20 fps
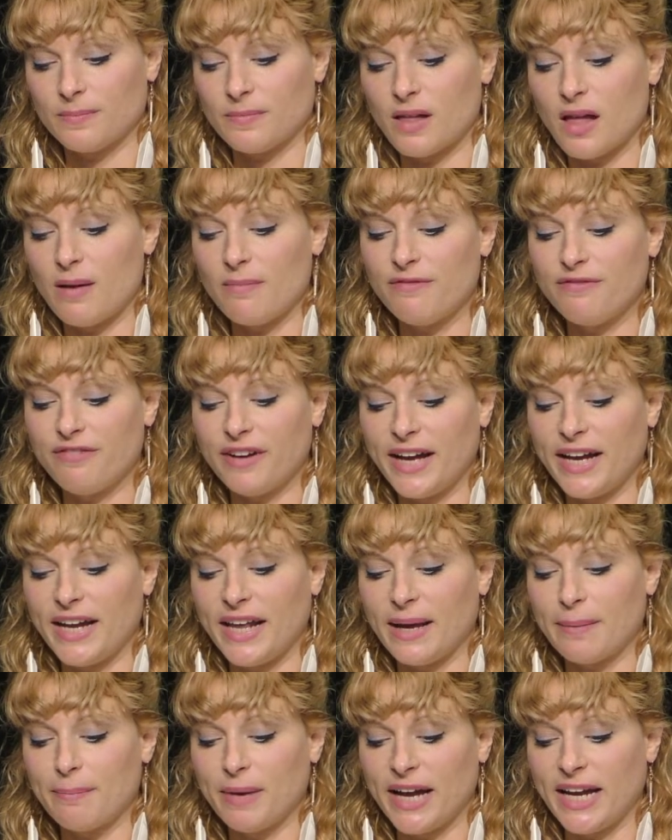I'm
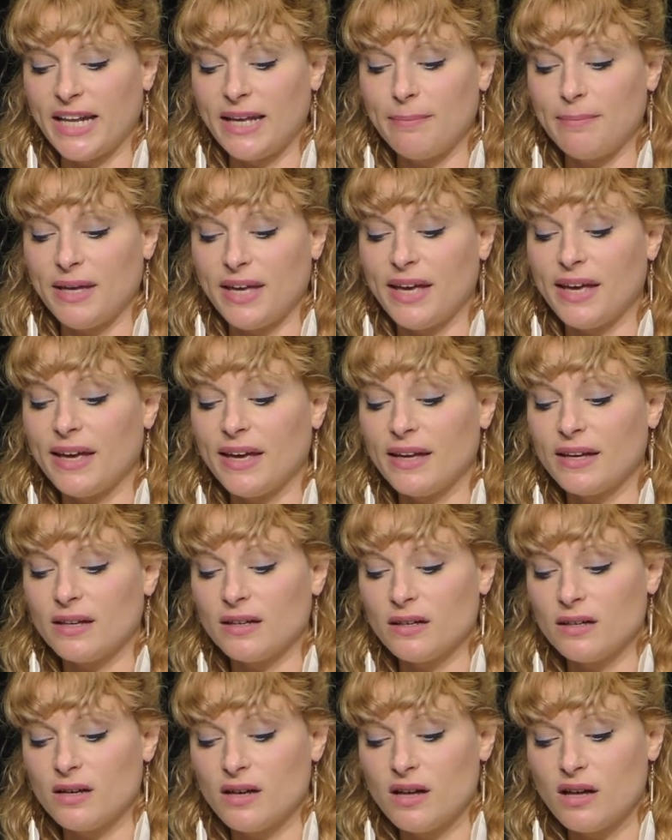fighting mighty me,
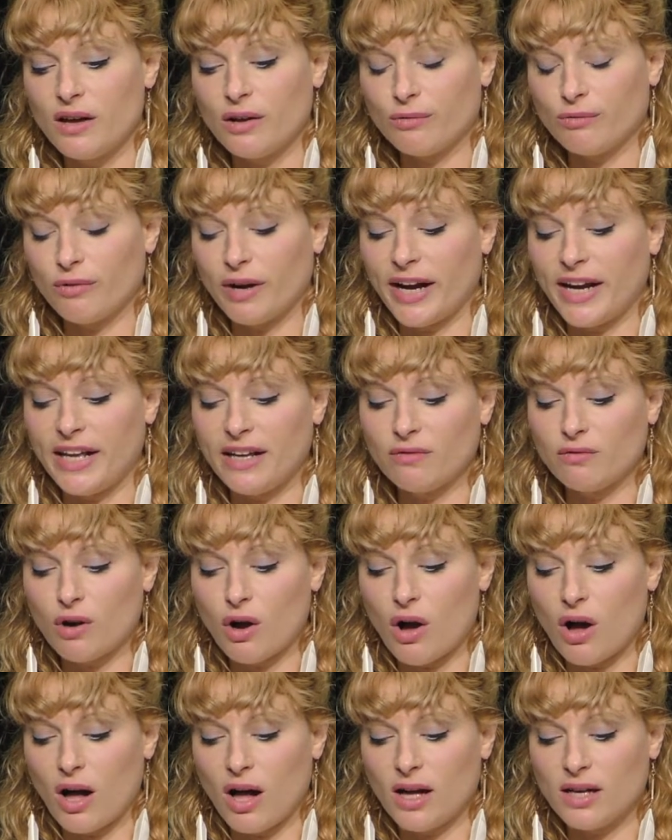righting
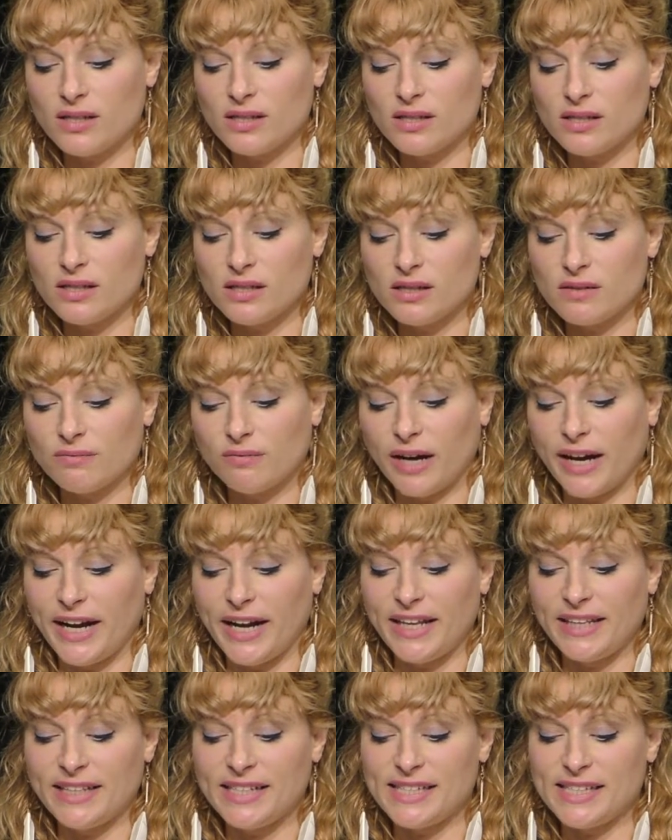wrongs,
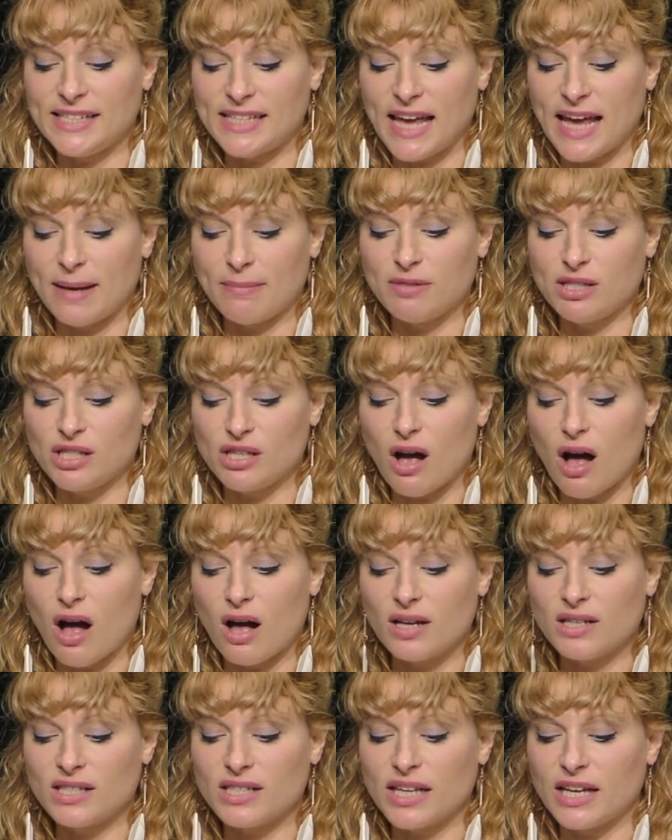writing these same
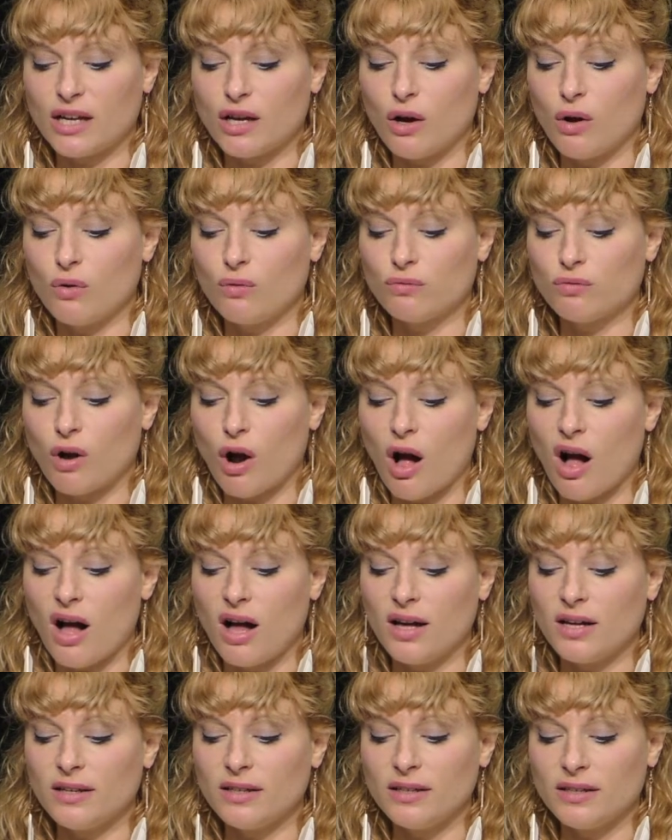songs that go
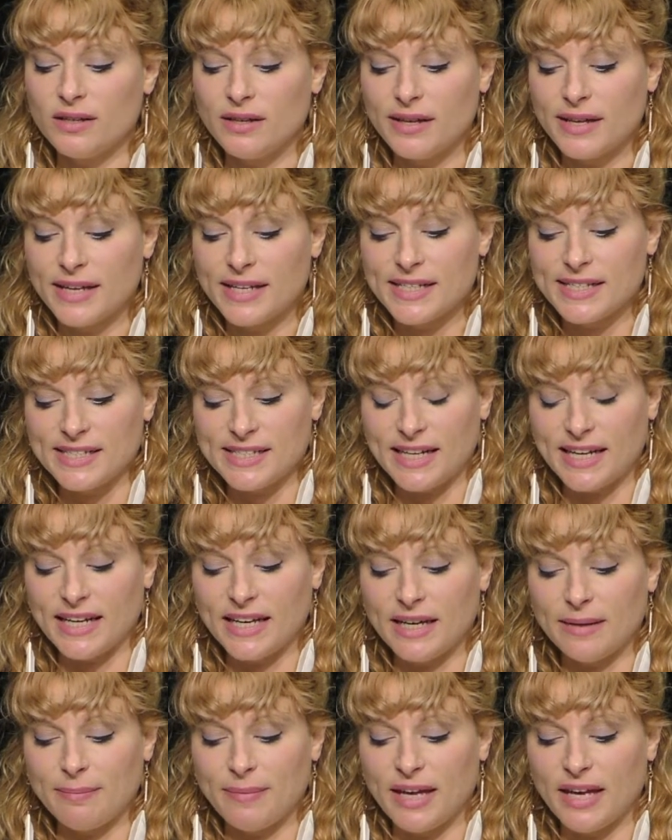wrong,
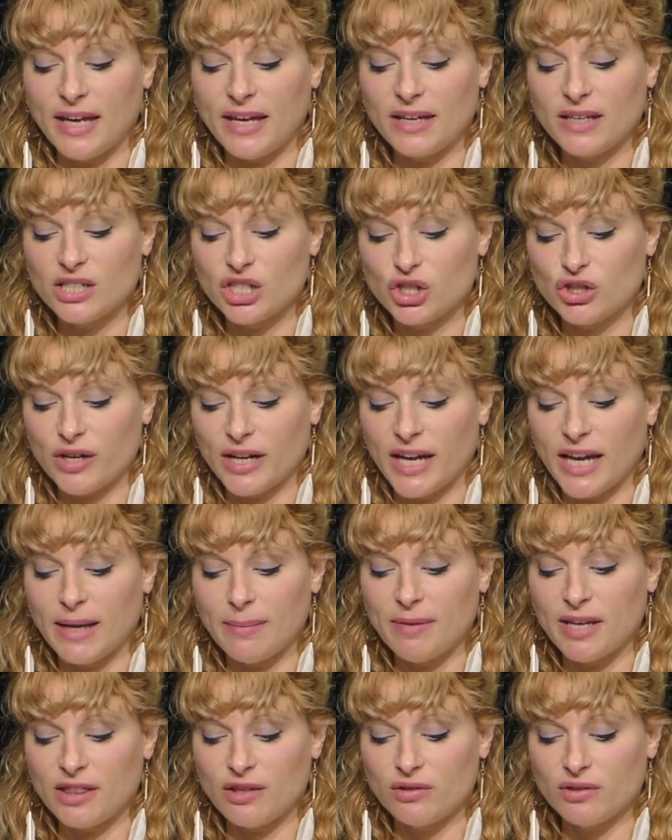stinging me, stringing
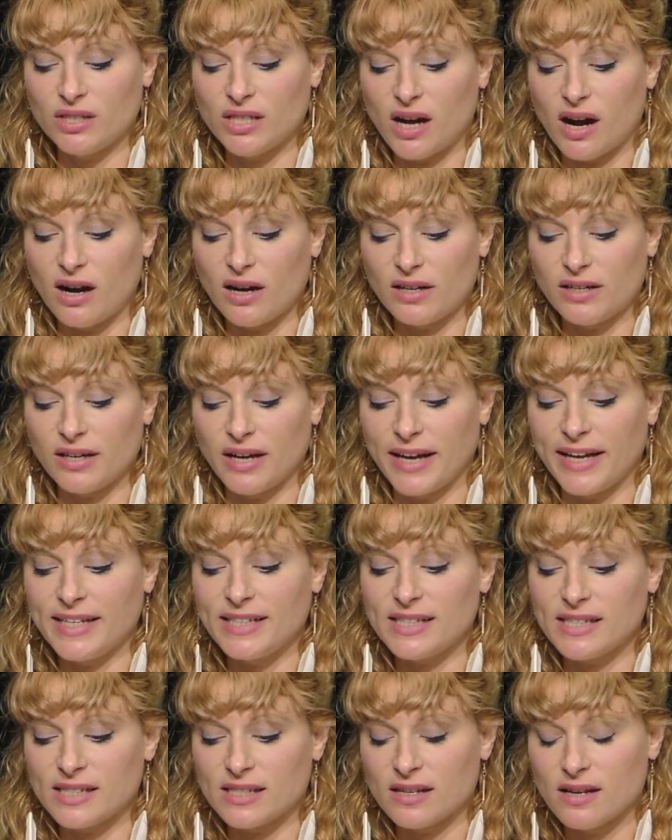me through dark
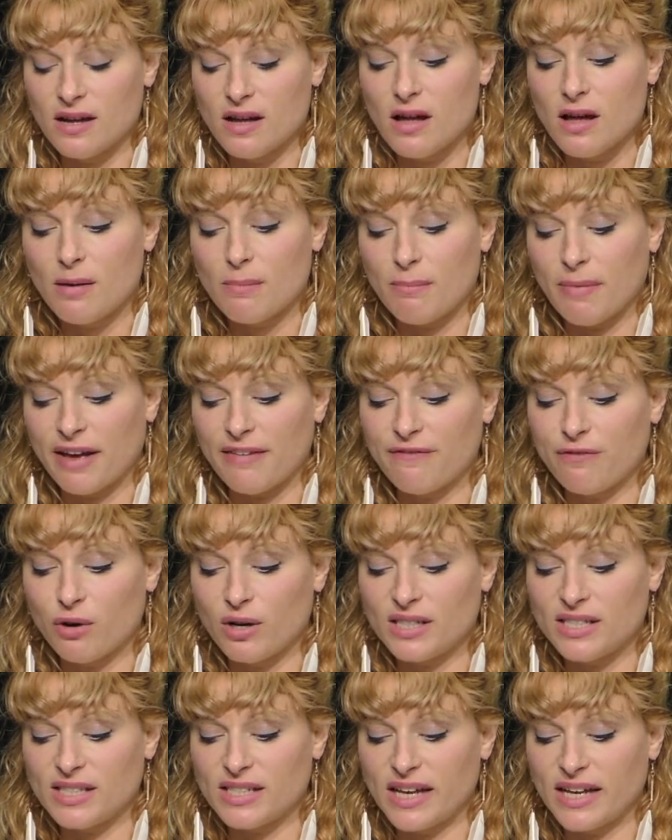nights. My
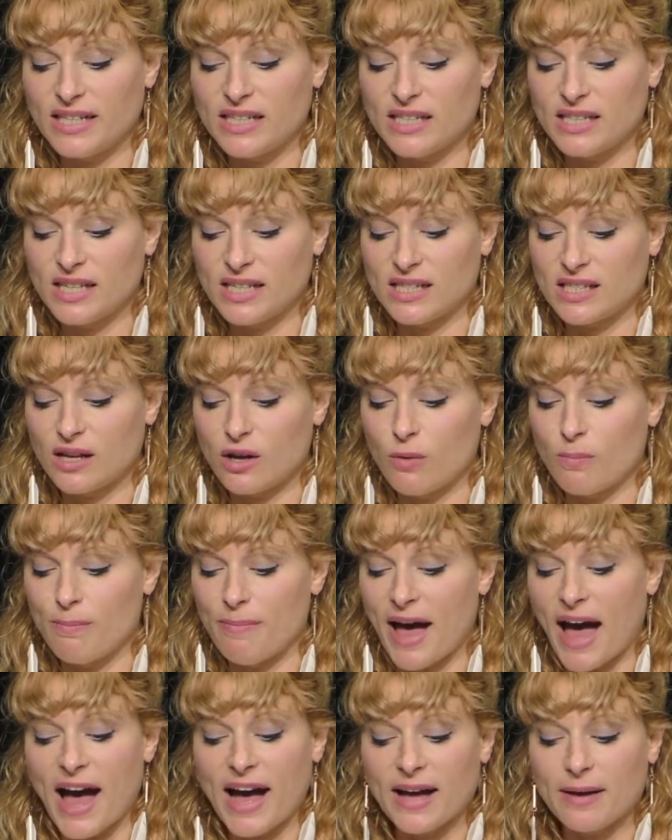foresight says go
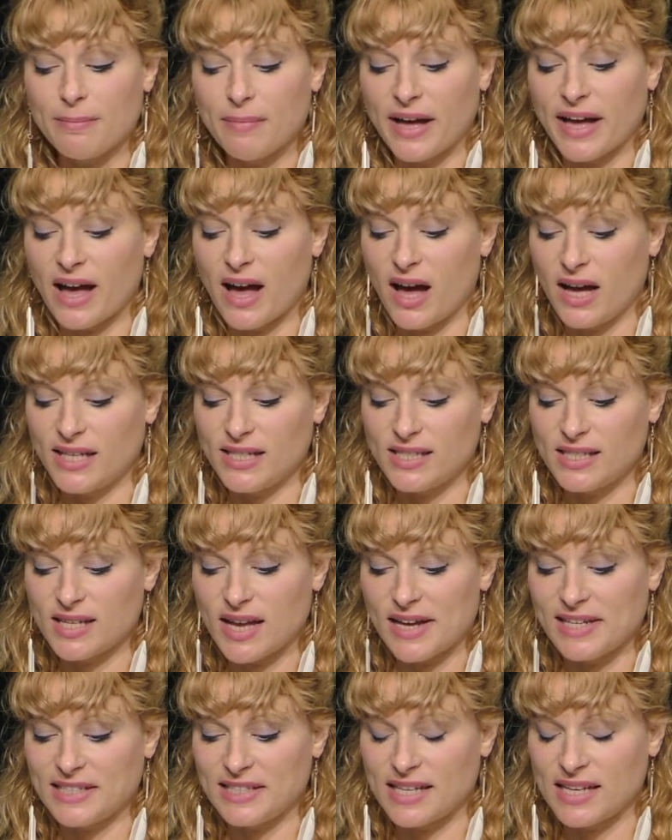back, my
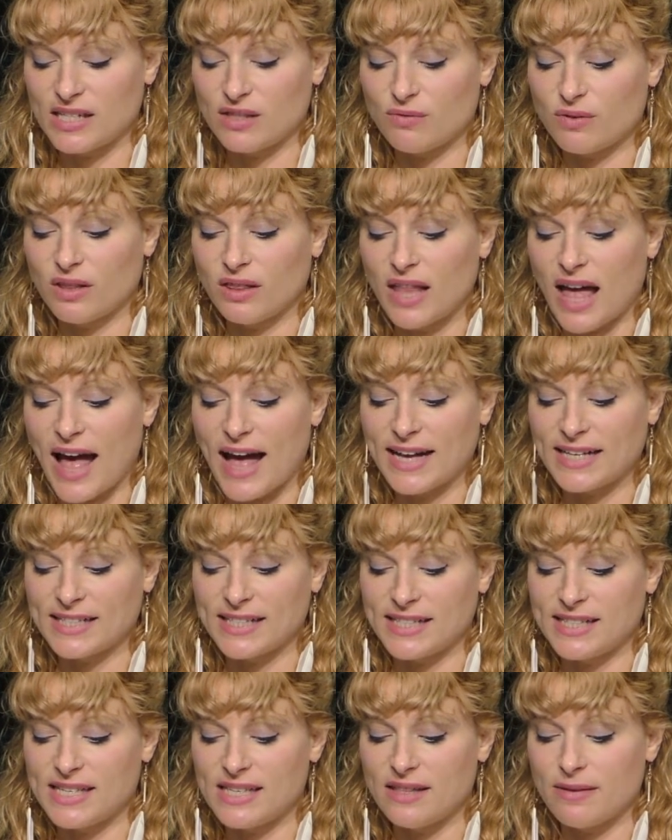hindsight says relax,
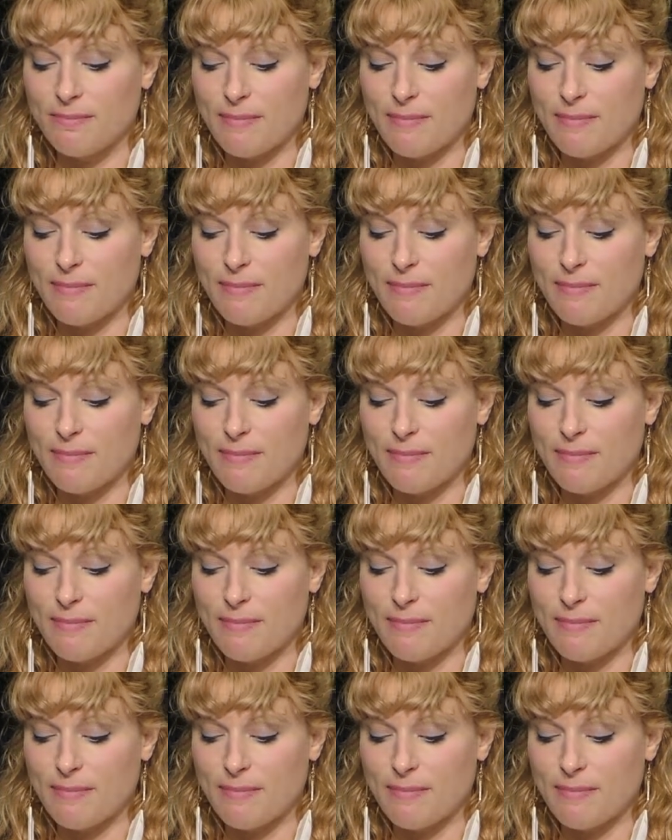it's in the